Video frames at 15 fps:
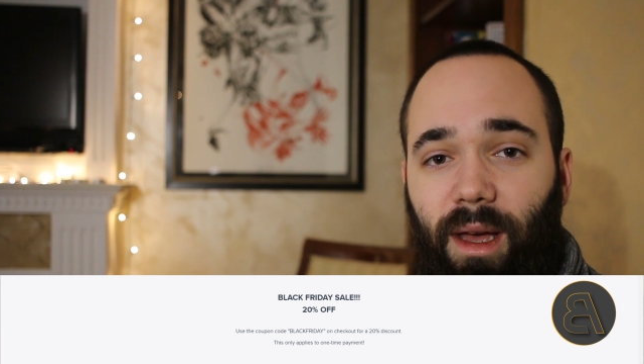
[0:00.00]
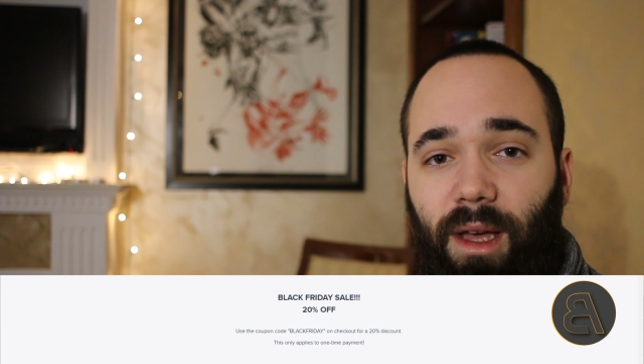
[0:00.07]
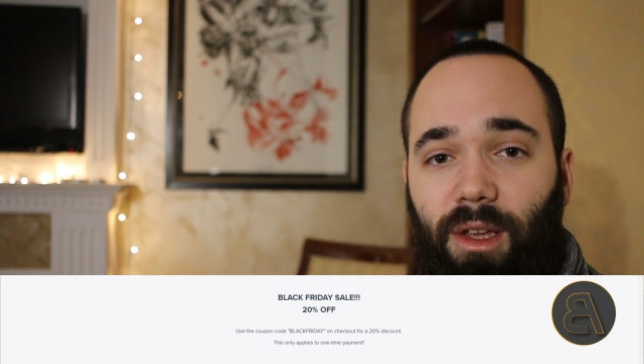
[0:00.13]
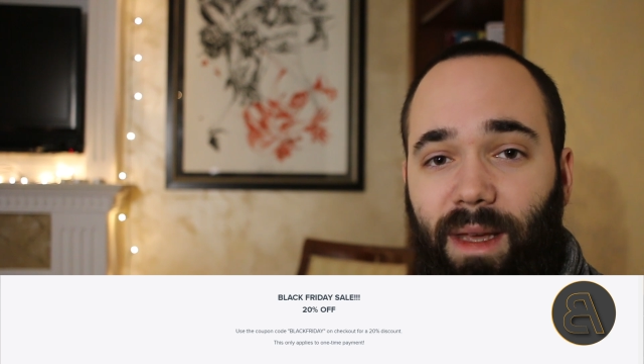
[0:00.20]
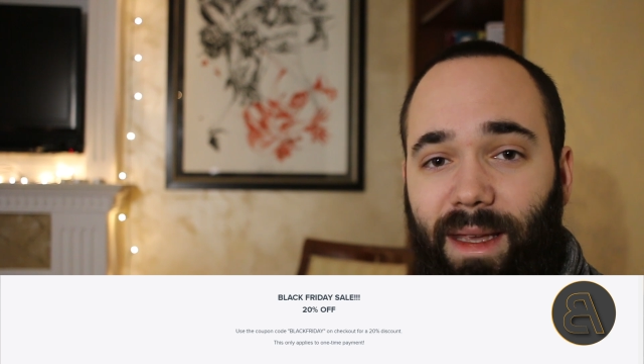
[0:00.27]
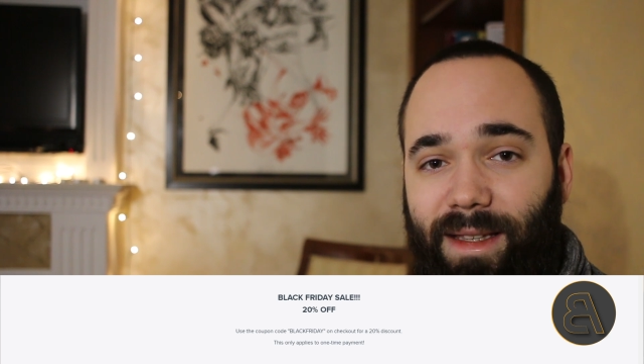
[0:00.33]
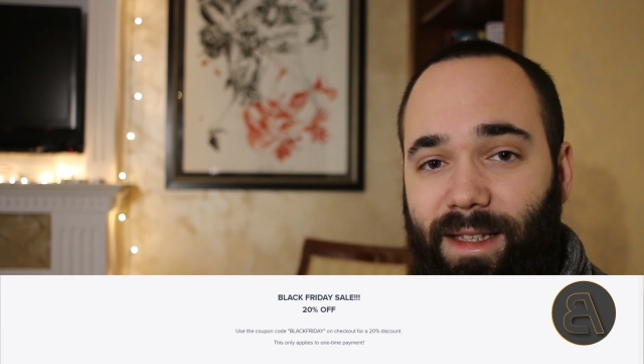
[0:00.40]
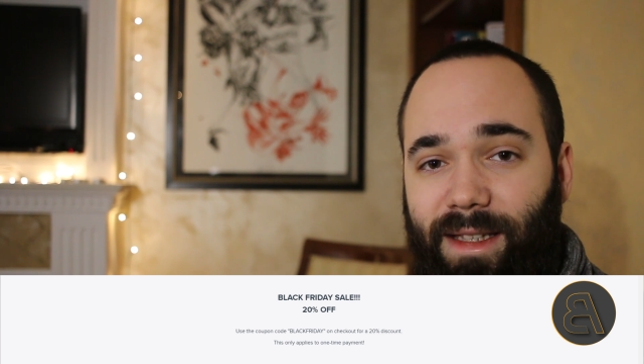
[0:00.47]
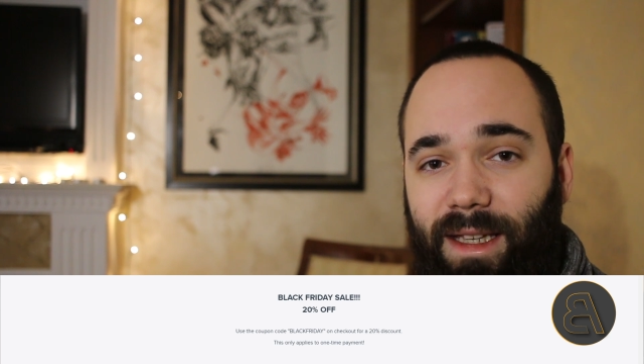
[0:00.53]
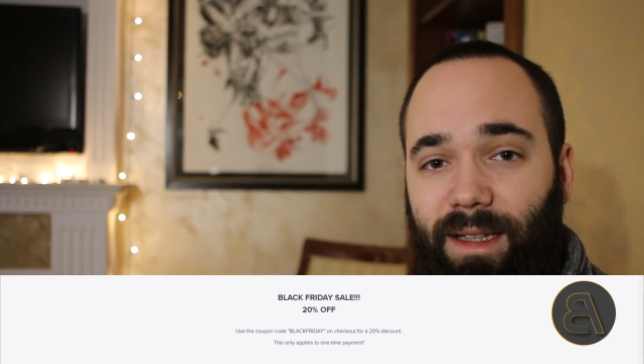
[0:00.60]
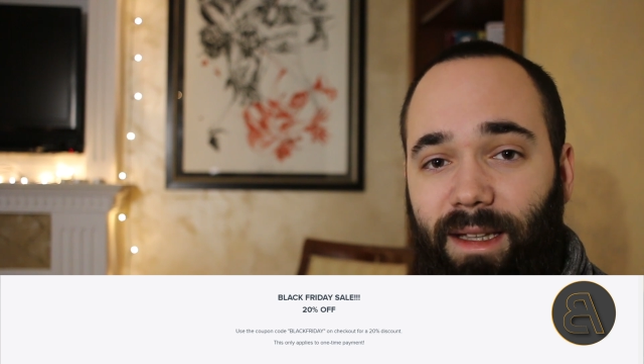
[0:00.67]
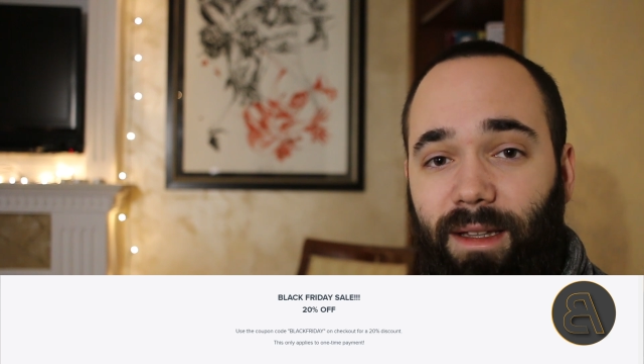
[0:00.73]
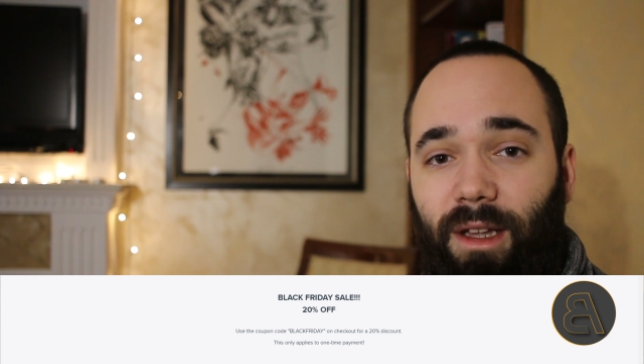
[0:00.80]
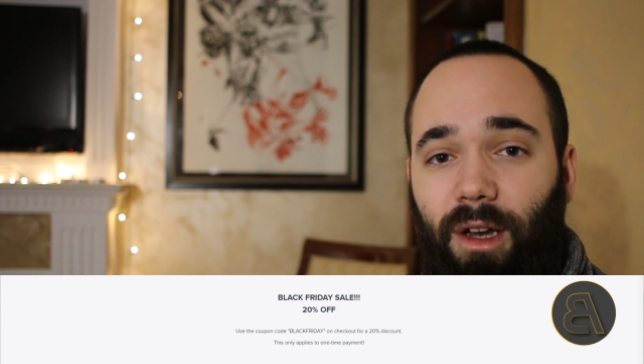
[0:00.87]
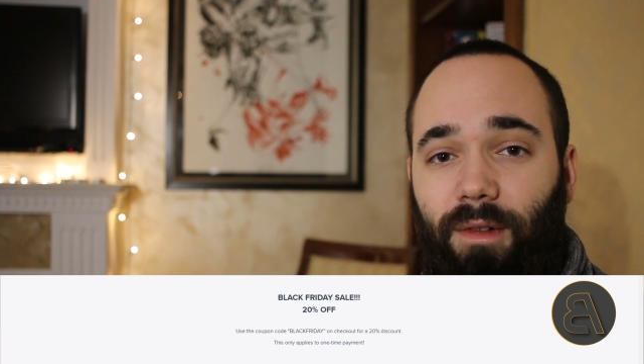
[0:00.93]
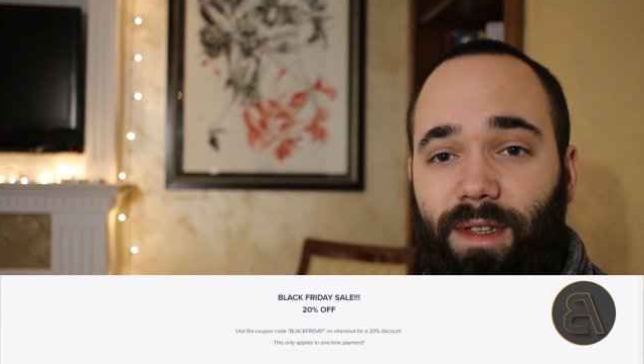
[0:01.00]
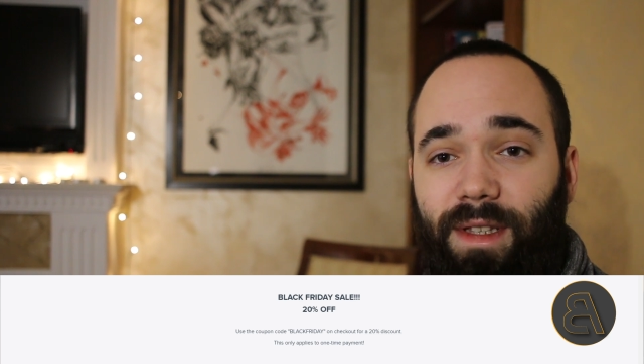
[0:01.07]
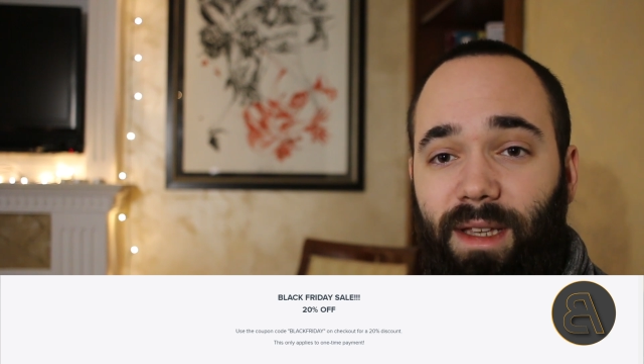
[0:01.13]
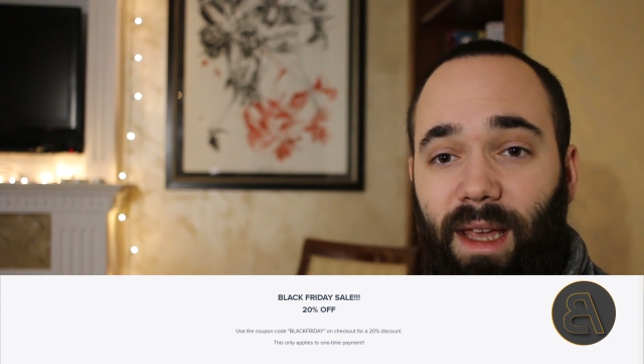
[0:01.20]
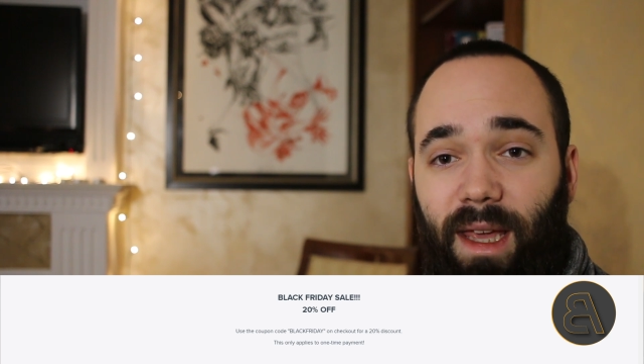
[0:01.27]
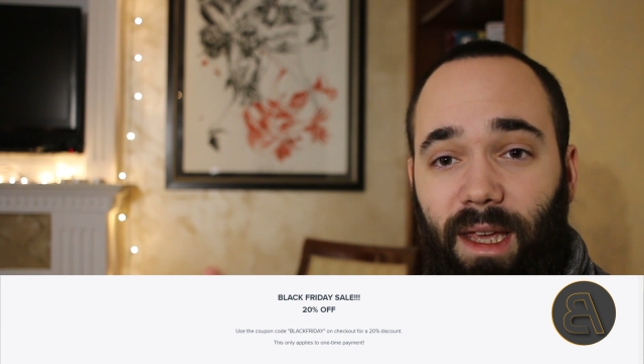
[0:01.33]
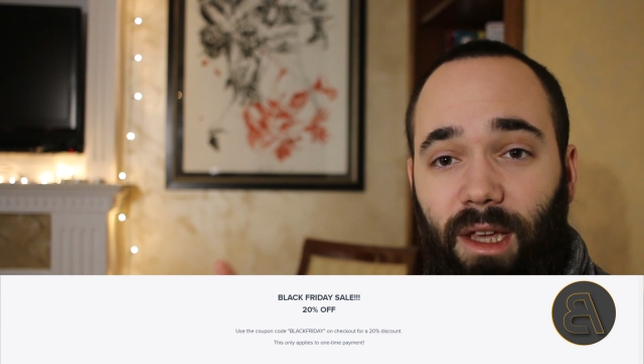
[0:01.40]
you can see that there
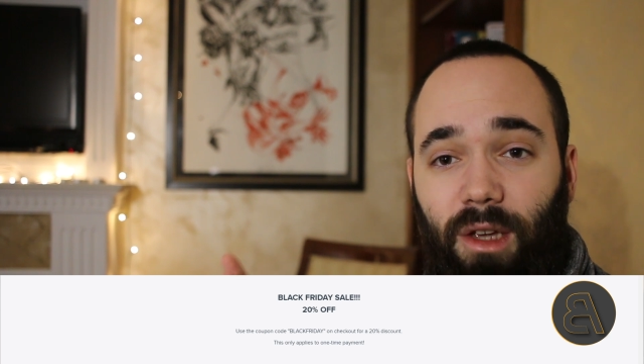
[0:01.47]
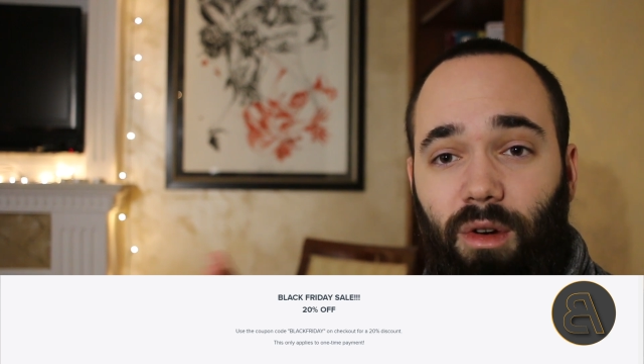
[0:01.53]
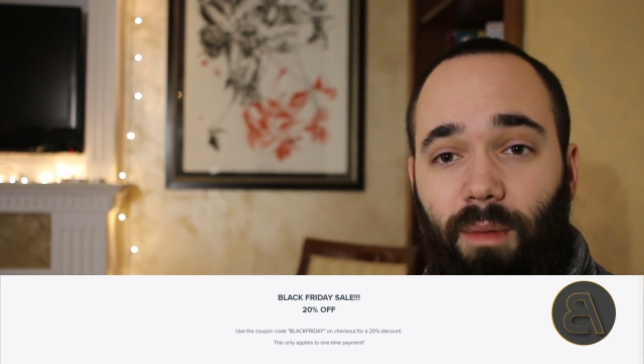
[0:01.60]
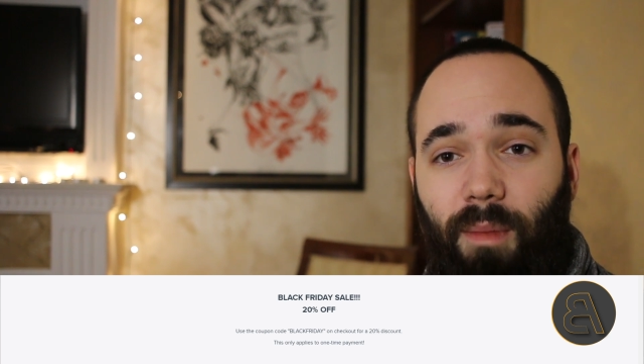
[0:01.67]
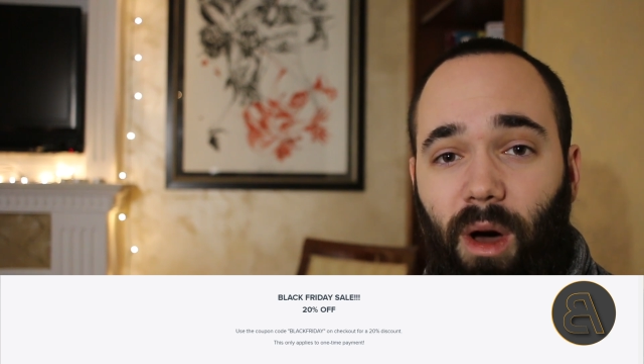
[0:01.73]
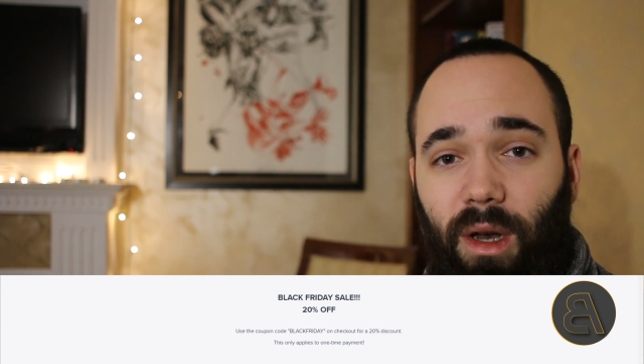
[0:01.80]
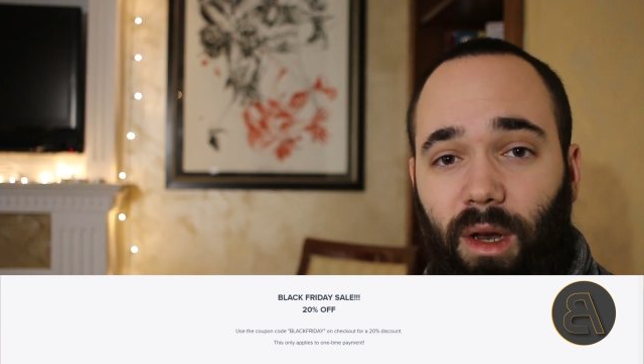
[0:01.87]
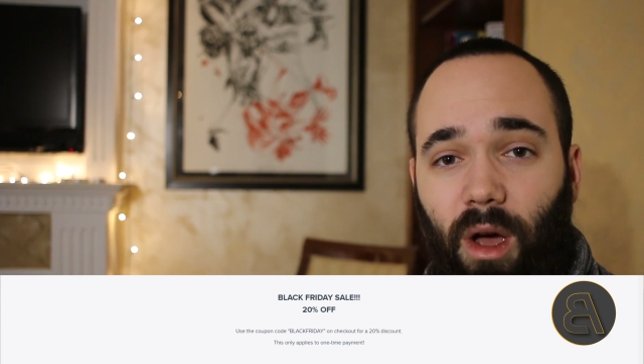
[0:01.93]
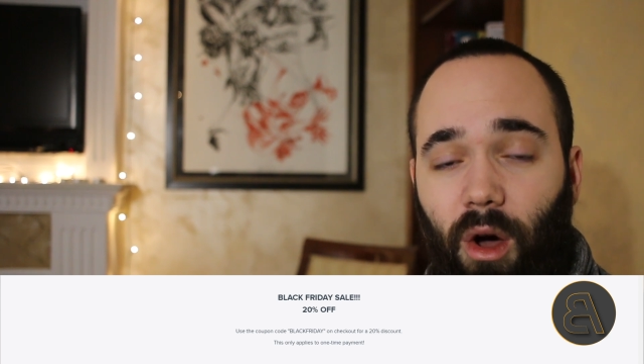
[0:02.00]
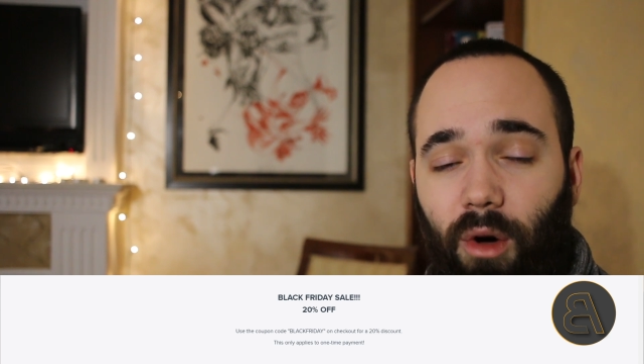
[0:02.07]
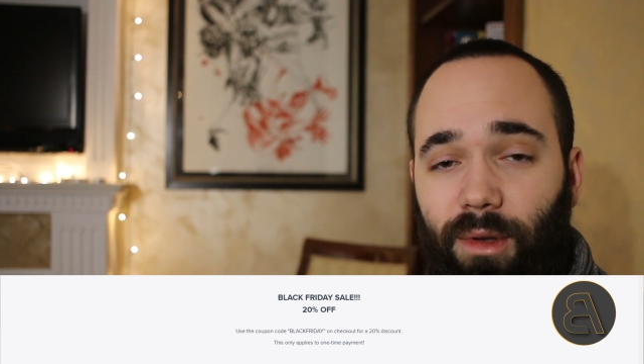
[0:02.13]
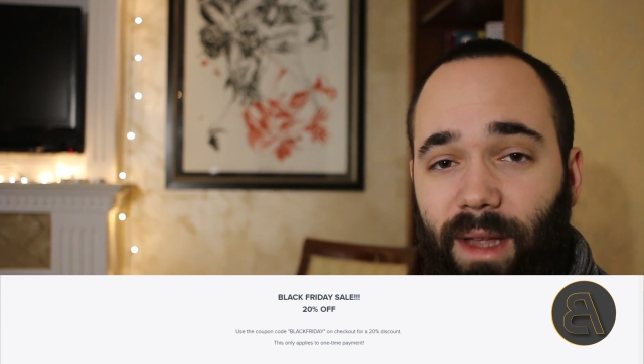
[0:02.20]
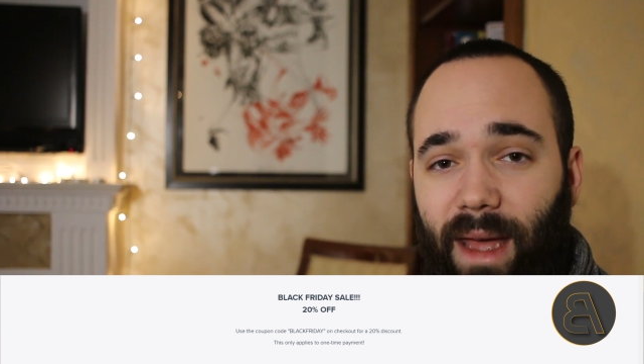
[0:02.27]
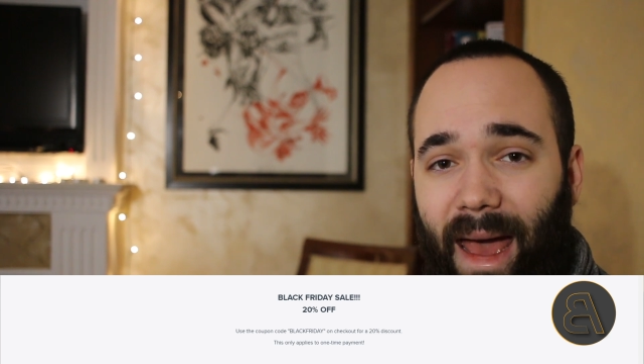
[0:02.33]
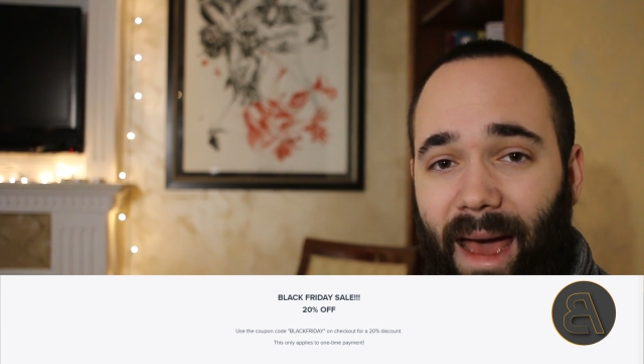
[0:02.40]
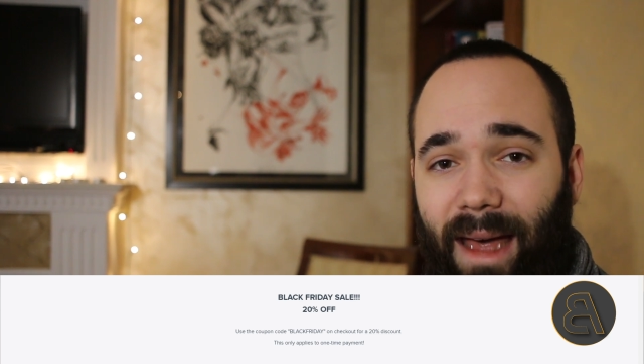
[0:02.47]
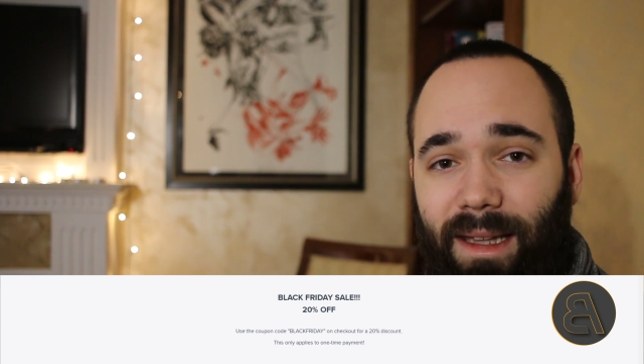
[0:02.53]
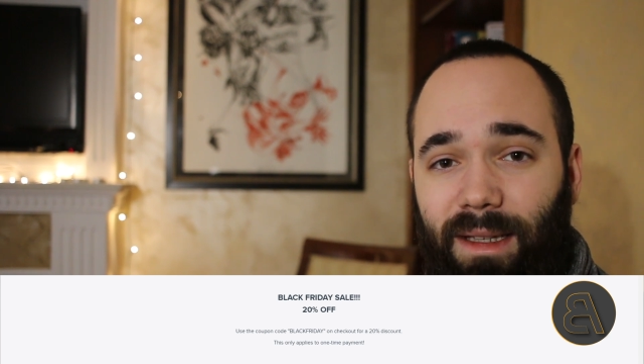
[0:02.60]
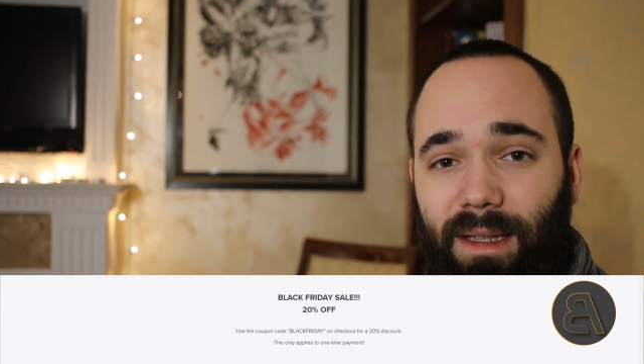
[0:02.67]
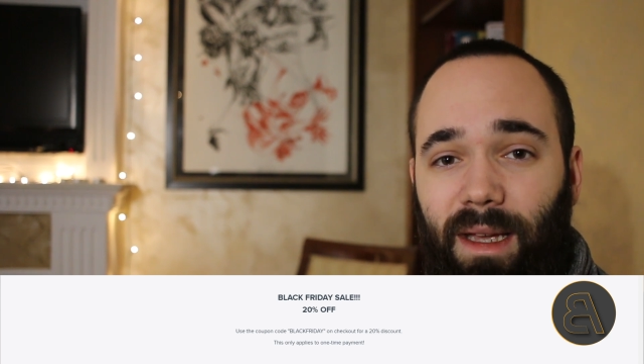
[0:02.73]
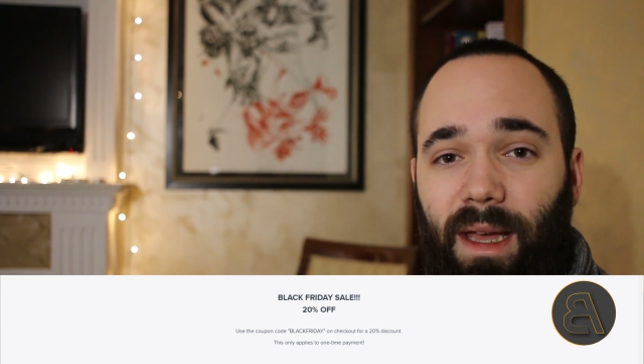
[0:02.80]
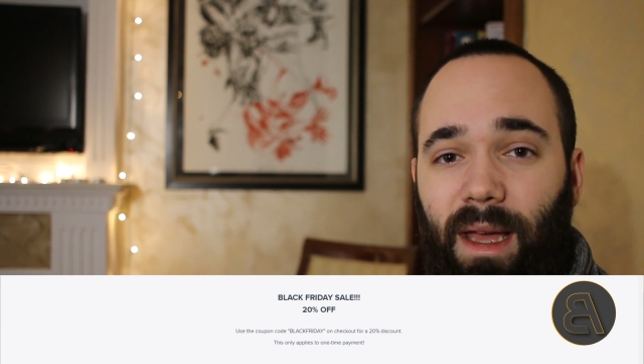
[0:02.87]
is a coupon code
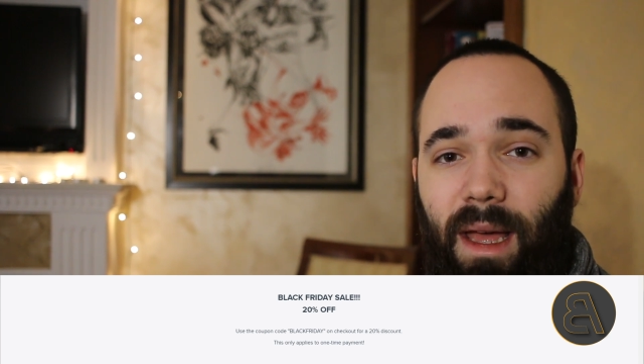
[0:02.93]
added.